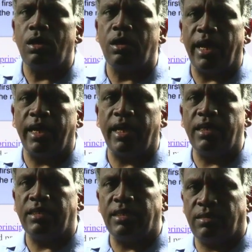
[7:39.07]

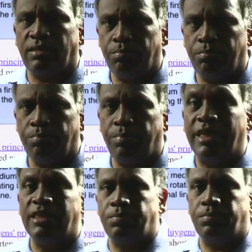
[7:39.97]
Huygens
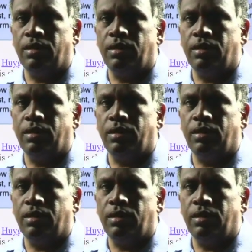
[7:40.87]
principle.